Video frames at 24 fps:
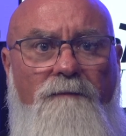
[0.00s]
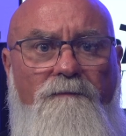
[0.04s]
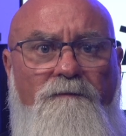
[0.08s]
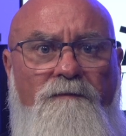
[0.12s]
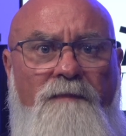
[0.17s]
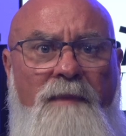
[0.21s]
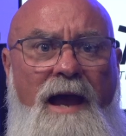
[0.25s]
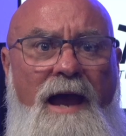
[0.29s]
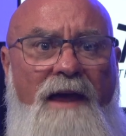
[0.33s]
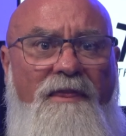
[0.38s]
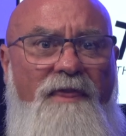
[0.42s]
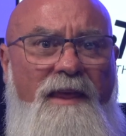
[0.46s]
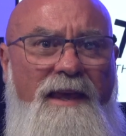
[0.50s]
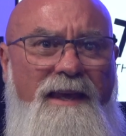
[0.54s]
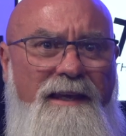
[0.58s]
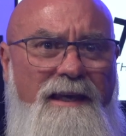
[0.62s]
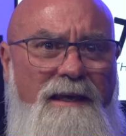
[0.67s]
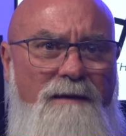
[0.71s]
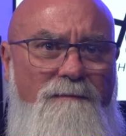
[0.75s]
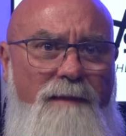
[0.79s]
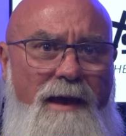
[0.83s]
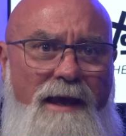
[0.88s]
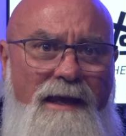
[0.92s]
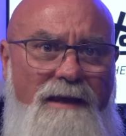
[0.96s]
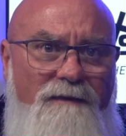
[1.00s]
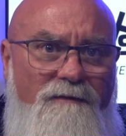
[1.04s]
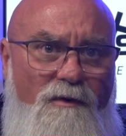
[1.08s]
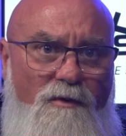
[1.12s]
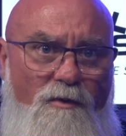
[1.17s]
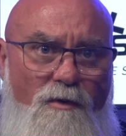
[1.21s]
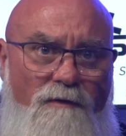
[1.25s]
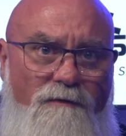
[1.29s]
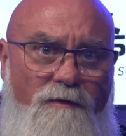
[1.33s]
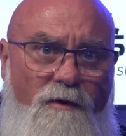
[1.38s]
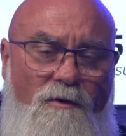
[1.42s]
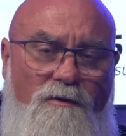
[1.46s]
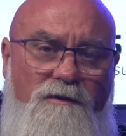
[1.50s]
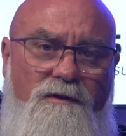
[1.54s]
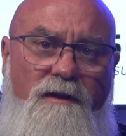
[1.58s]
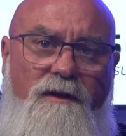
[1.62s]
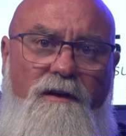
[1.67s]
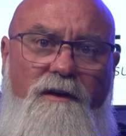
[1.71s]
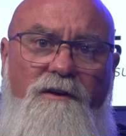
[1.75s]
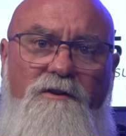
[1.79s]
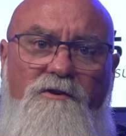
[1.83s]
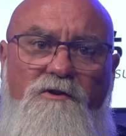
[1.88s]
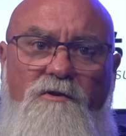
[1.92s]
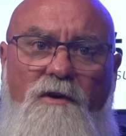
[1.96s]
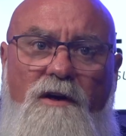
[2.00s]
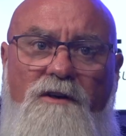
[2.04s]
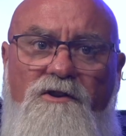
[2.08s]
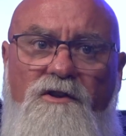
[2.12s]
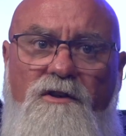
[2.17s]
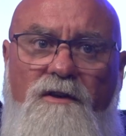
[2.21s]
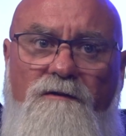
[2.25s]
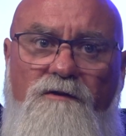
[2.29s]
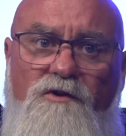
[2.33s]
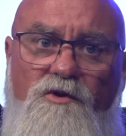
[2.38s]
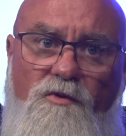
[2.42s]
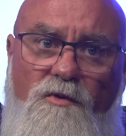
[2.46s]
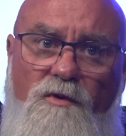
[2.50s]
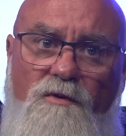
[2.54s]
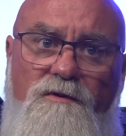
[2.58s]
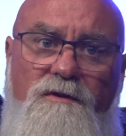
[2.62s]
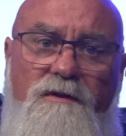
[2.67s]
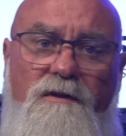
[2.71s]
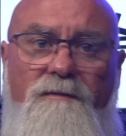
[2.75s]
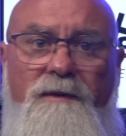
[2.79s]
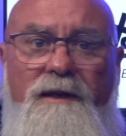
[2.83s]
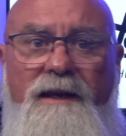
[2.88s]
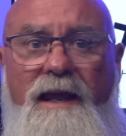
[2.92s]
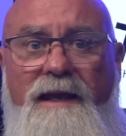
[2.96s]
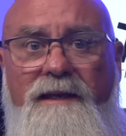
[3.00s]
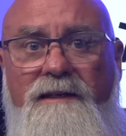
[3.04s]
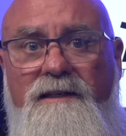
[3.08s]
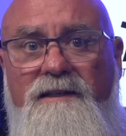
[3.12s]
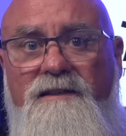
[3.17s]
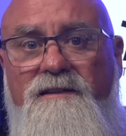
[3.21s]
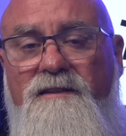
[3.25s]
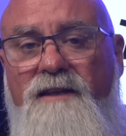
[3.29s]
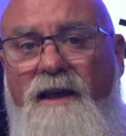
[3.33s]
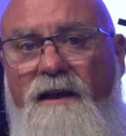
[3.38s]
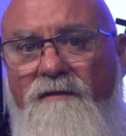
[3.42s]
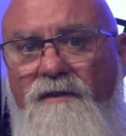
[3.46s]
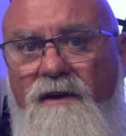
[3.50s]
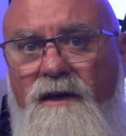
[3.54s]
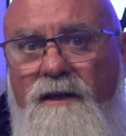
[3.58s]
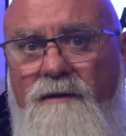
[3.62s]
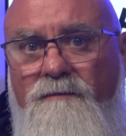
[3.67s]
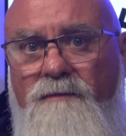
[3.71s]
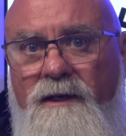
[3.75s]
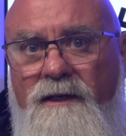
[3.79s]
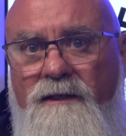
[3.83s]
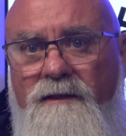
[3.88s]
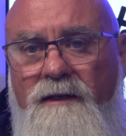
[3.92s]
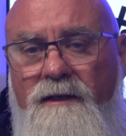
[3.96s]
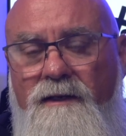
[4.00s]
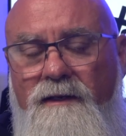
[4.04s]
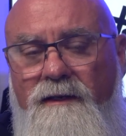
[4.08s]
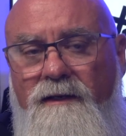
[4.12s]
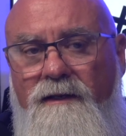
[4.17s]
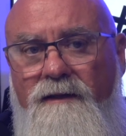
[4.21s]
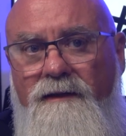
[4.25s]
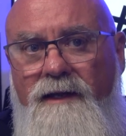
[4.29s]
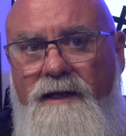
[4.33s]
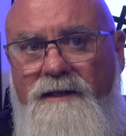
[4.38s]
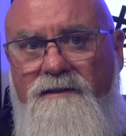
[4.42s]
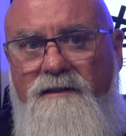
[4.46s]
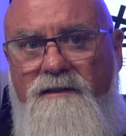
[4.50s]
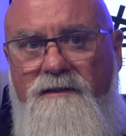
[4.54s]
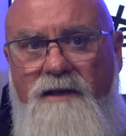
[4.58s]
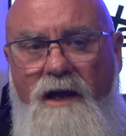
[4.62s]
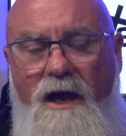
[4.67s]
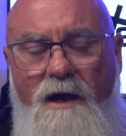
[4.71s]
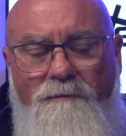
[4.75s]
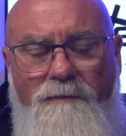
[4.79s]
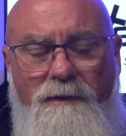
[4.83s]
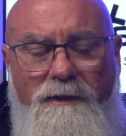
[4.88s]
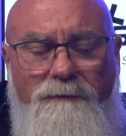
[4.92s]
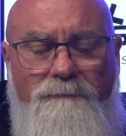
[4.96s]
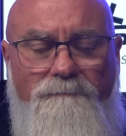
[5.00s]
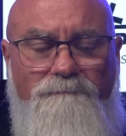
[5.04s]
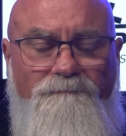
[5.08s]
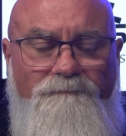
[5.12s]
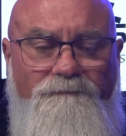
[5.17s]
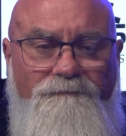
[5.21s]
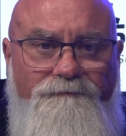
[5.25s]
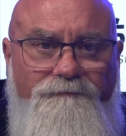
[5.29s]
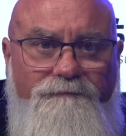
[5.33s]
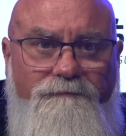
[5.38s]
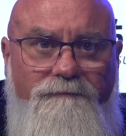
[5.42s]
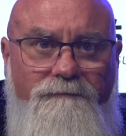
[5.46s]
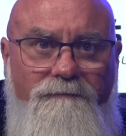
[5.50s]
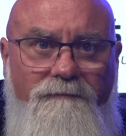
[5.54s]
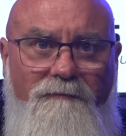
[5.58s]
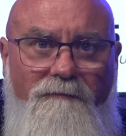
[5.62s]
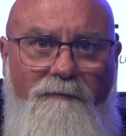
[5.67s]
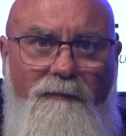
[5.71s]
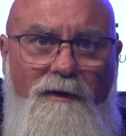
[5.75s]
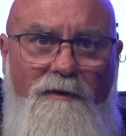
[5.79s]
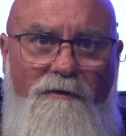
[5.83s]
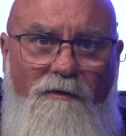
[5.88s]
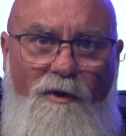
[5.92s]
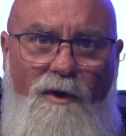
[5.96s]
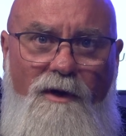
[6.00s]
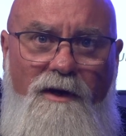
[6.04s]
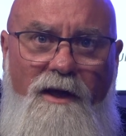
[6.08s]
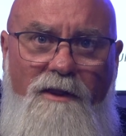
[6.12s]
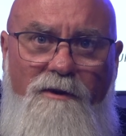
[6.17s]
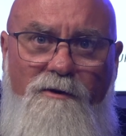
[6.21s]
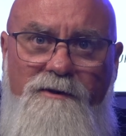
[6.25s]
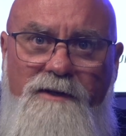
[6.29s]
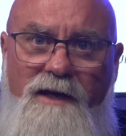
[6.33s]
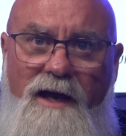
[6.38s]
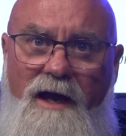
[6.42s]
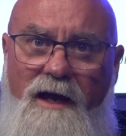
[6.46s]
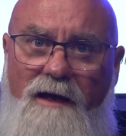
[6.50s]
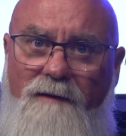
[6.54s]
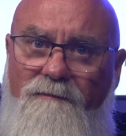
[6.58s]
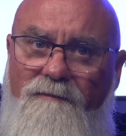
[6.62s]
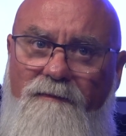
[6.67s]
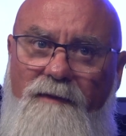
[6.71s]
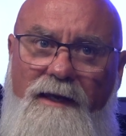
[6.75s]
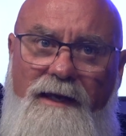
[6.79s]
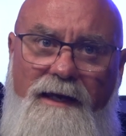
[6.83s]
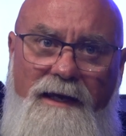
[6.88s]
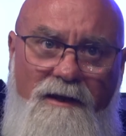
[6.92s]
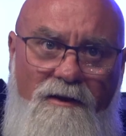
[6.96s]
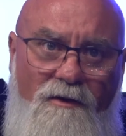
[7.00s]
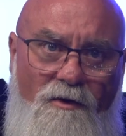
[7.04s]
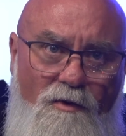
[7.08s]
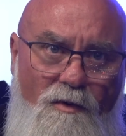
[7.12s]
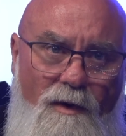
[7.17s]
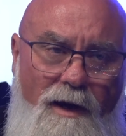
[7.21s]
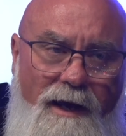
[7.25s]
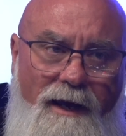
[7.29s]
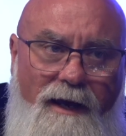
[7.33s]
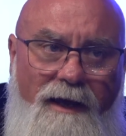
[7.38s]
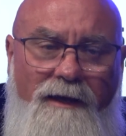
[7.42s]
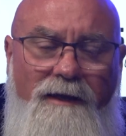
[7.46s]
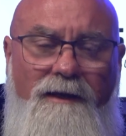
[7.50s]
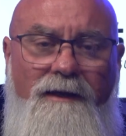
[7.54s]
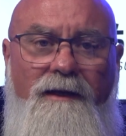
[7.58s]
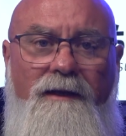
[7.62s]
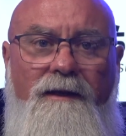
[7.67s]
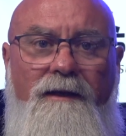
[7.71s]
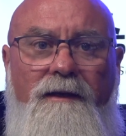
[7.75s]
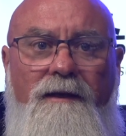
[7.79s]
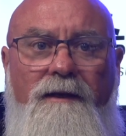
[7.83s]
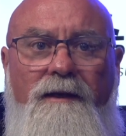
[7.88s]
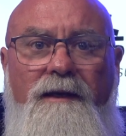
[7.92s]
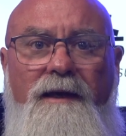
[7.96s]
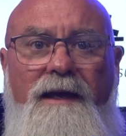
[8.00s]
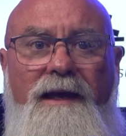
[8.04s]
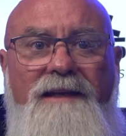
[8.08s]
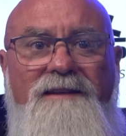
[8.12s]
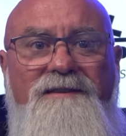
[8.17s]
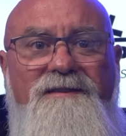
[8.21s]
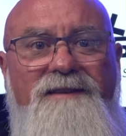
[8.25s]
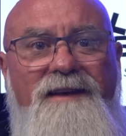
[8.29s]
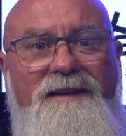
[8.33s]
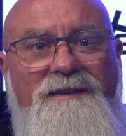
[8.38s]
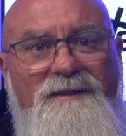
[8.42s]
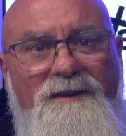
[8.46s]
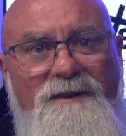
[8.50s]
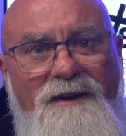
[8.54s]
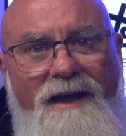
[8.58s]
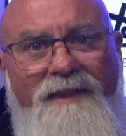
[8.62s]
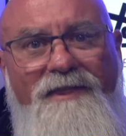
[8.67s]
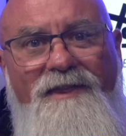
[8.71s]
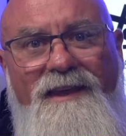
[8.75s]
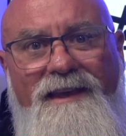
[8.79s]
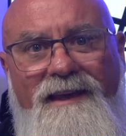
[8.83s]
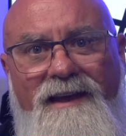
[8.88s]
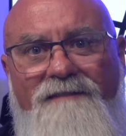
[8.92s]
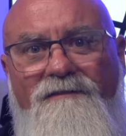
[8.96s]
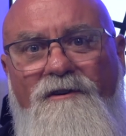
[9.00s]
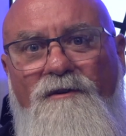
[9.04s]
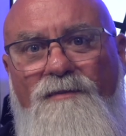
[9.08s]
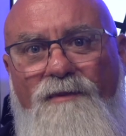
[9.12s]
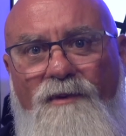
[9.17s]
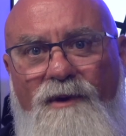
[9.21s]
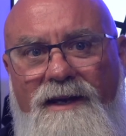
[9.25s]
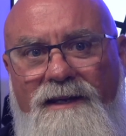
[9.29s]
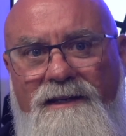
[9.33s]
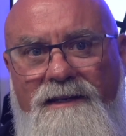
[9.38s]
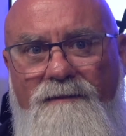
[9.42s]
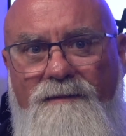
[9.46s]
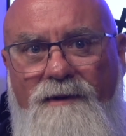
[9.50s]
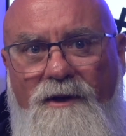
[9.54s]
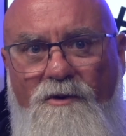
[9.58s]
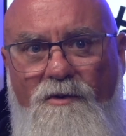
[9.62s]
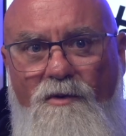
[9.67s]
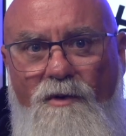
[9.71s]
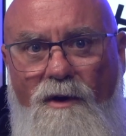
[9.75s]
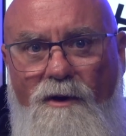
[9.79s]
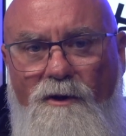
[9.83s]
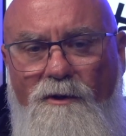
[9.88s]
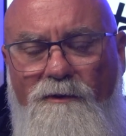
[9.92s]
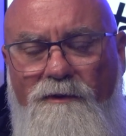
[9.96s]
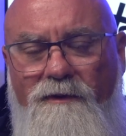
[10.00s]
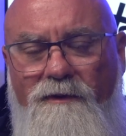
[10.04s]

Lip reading: I think he may even refer to the destruction of Jerusalem in AD 70, but that's a topic for another time. Either way, it says nothing of a pre Adamic world.